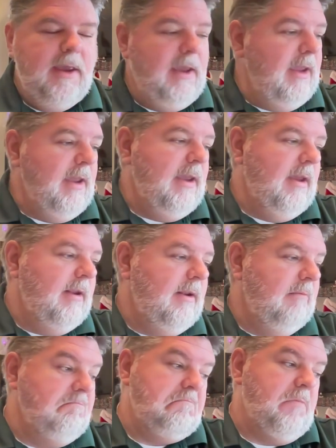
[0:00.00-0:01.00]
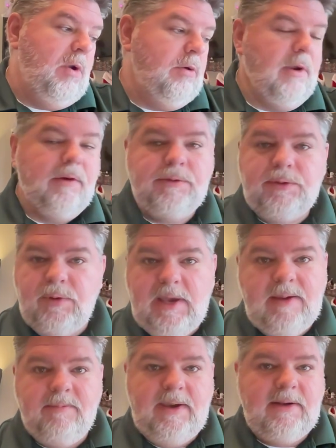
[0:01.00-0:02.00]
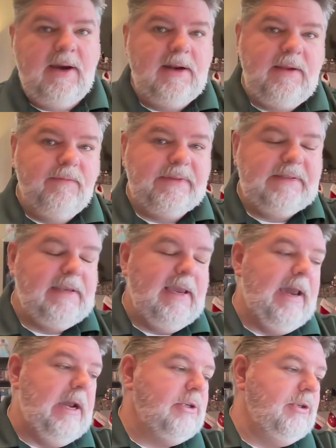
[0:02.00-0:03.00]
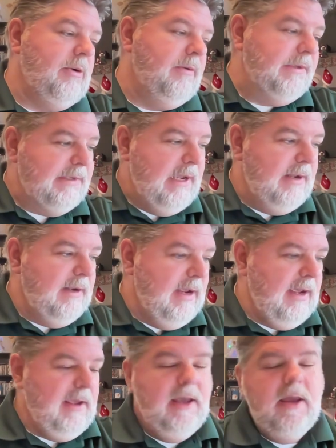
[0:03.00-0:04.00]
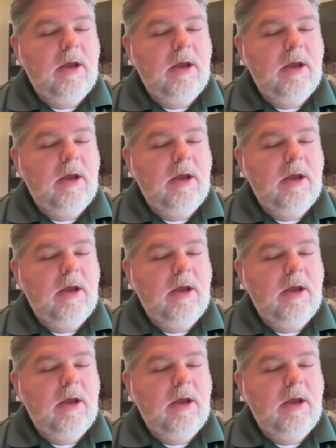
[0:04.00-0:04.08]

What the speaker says: And who knows, he may not even see action on Sunday.